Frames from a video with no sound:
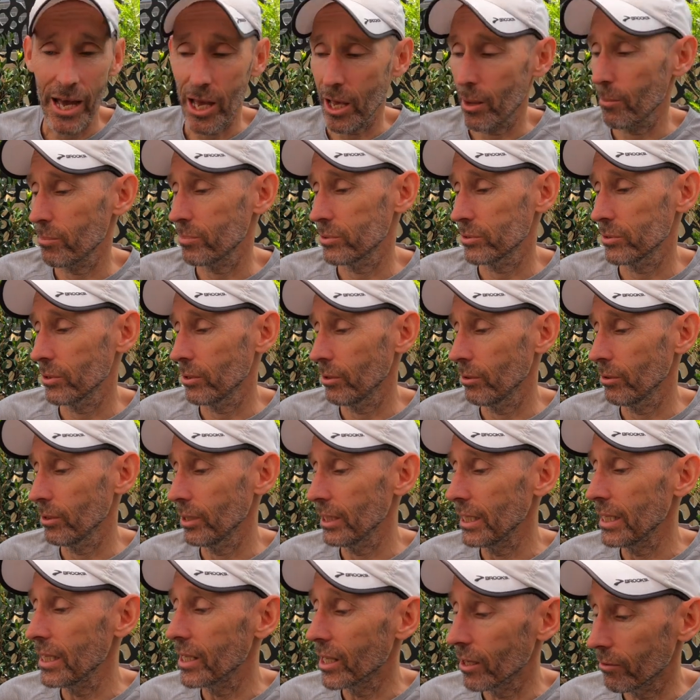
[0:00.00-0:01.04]
I
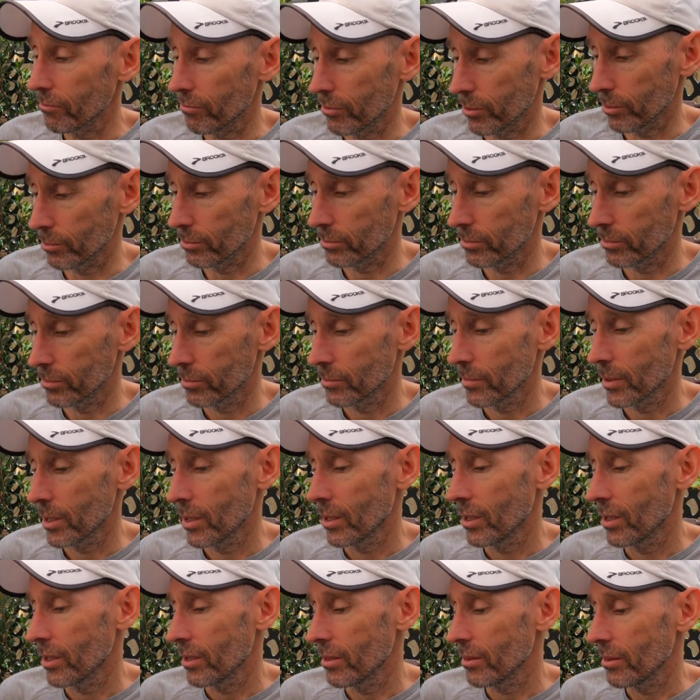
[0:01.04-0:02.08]
absolutely love them.
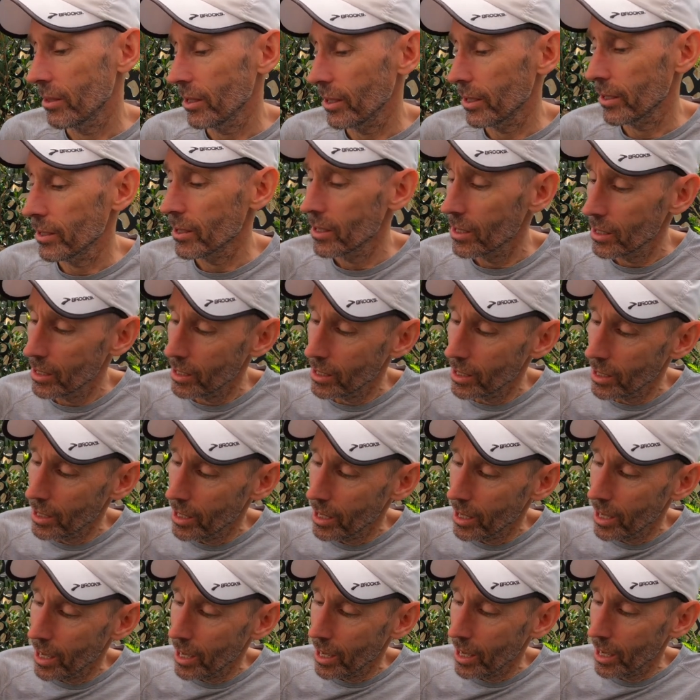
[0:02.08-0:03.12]
They
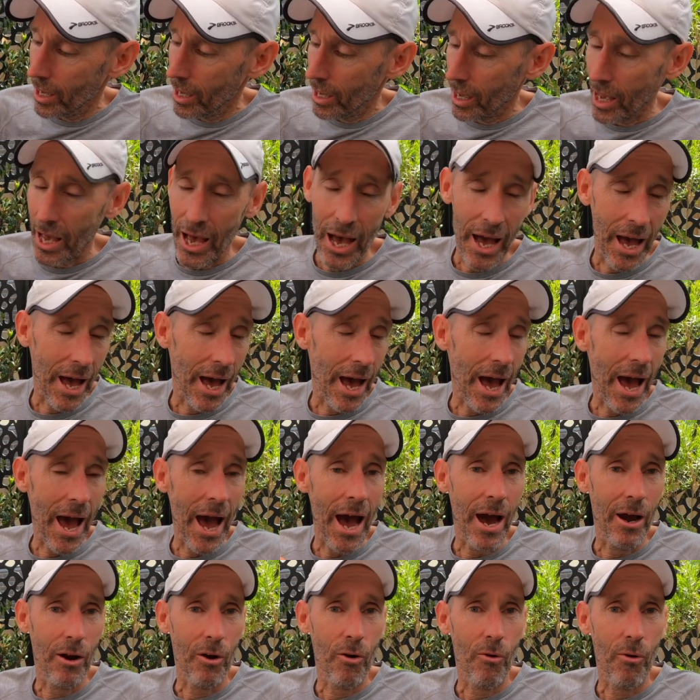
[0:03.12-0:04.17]

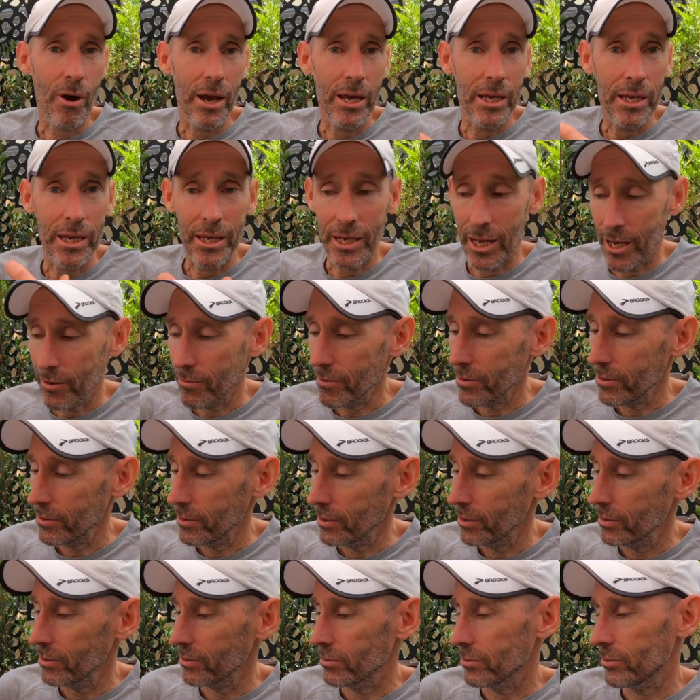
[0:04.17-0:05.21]
aren't great in
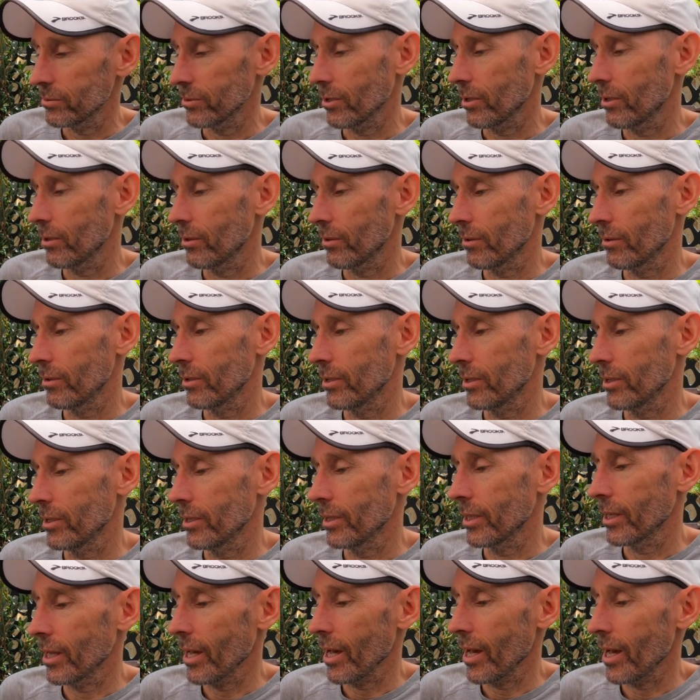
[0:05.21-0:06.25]
everything, so
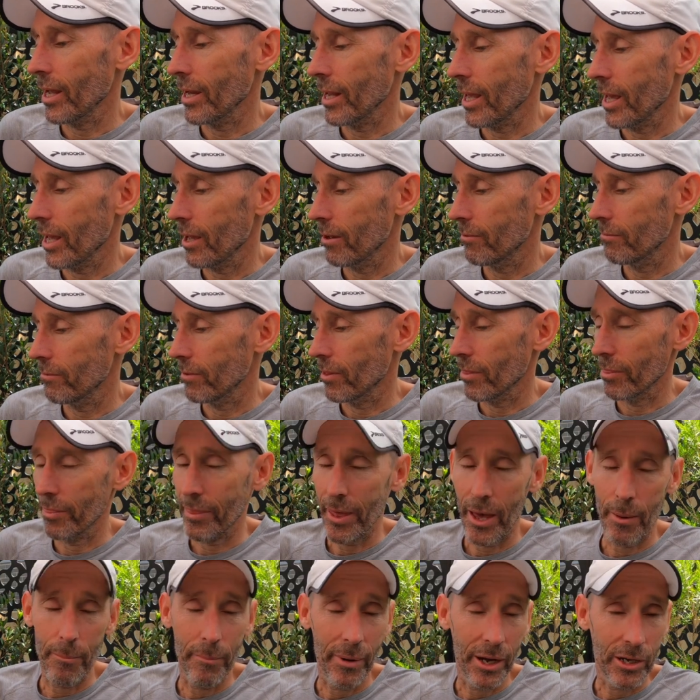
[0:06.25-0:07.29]
you can't have
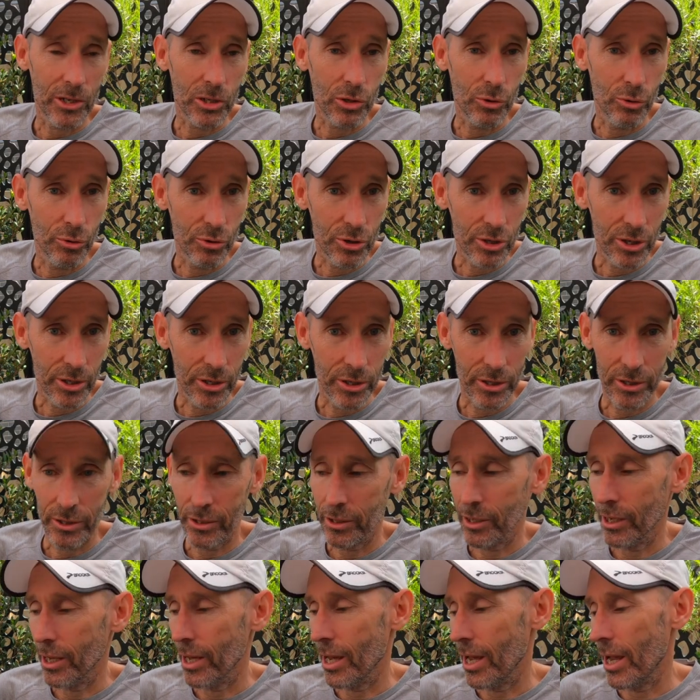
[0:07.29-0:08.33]
that much
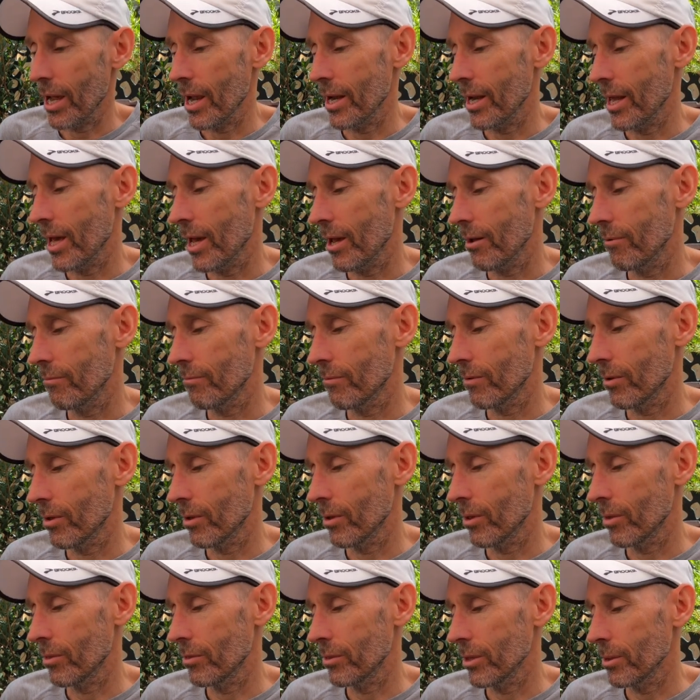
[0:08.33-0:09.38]
cushioning and have
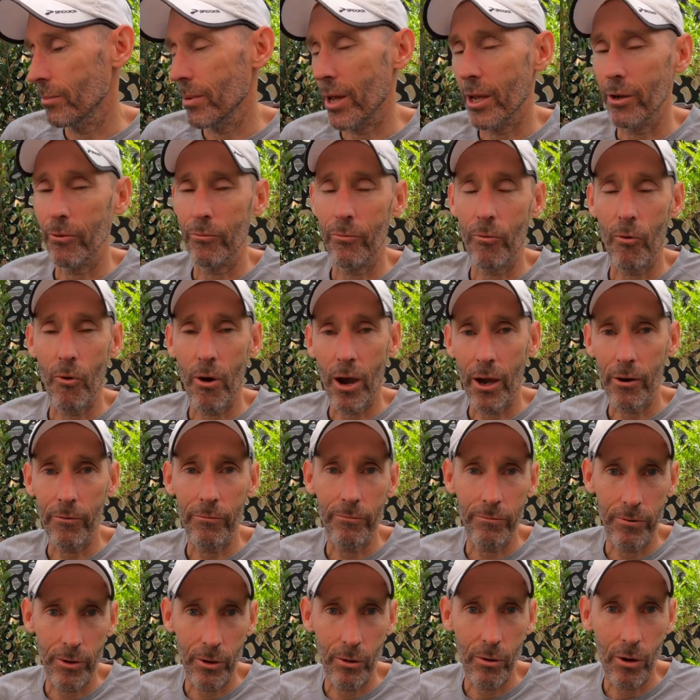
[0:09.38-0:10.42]
the amount of
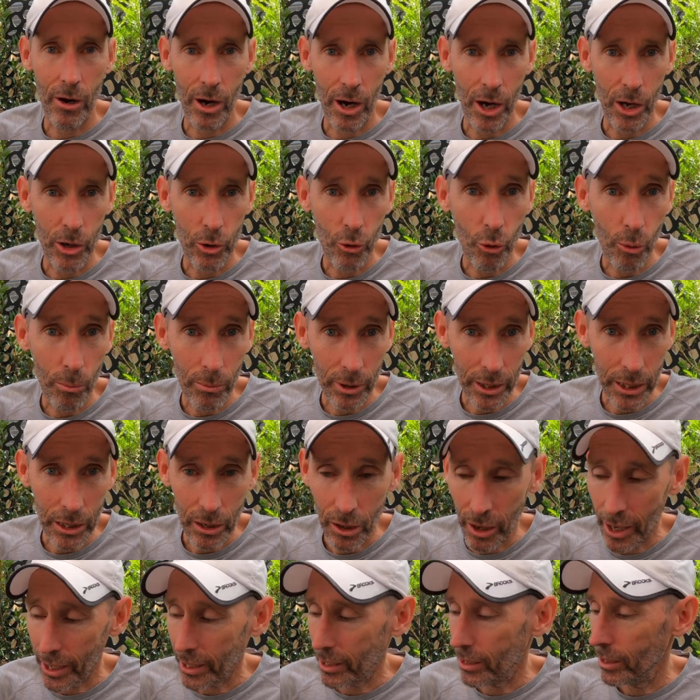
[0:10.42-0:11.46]
ground feel I normally
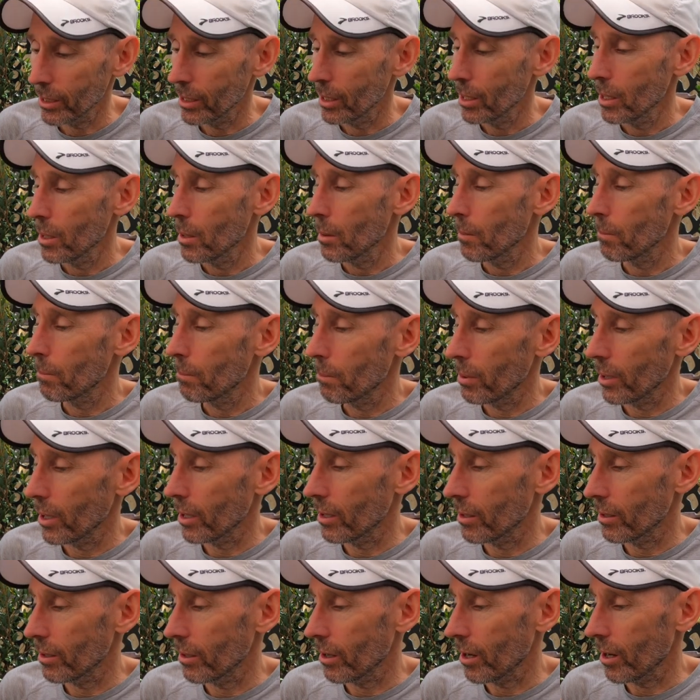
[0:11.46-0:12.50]
like,
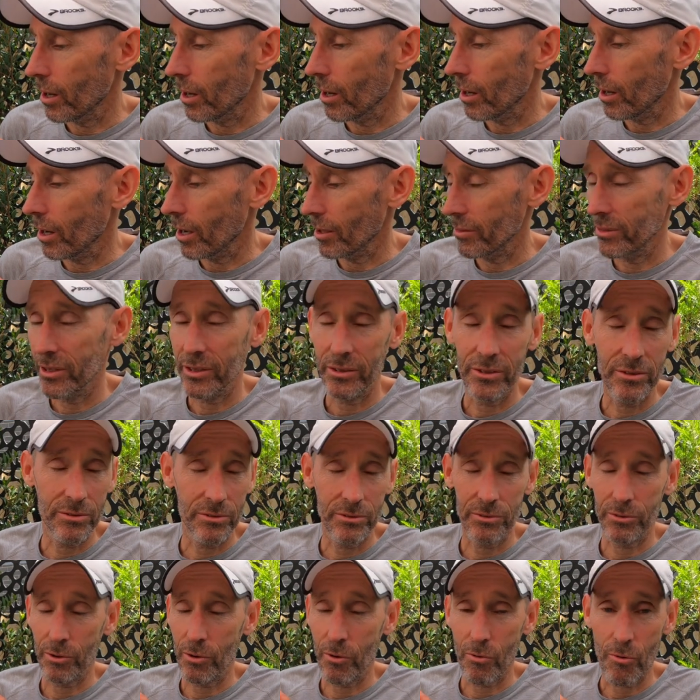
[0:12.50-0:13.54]
but I think
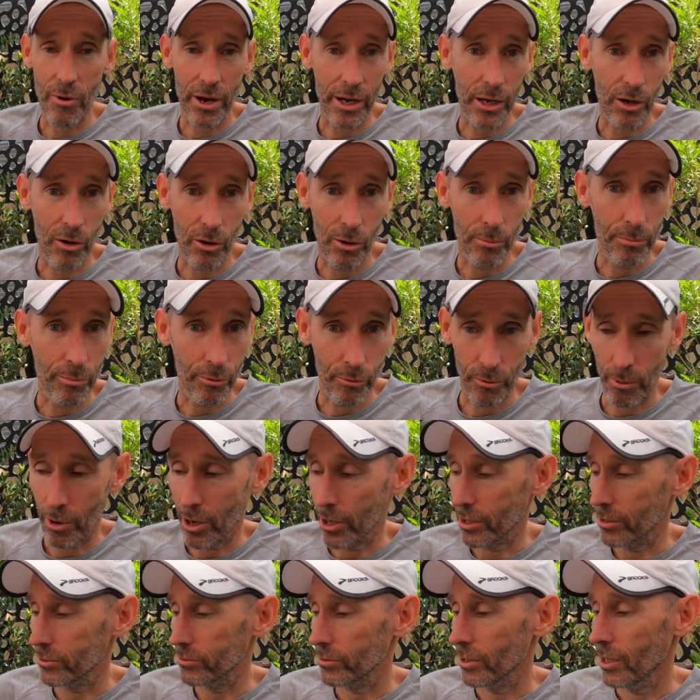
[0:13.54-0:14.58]
this is a great
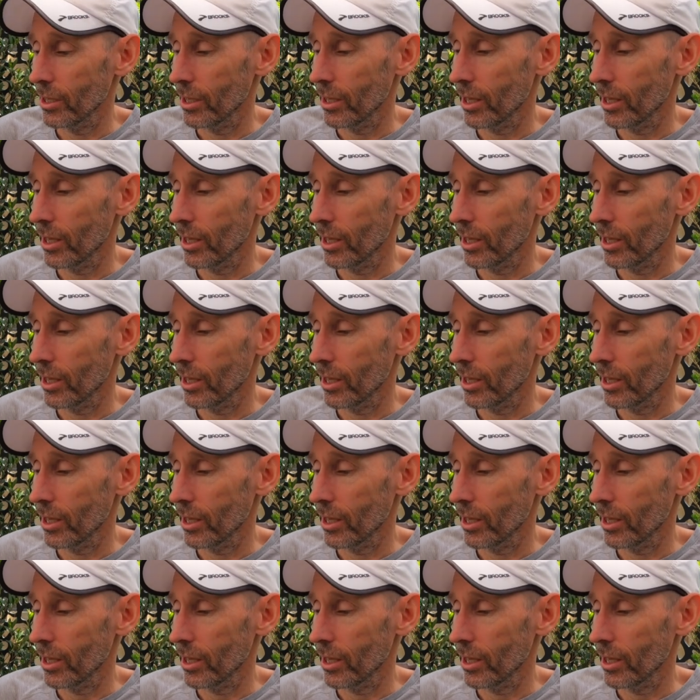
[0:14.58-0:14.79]
compromise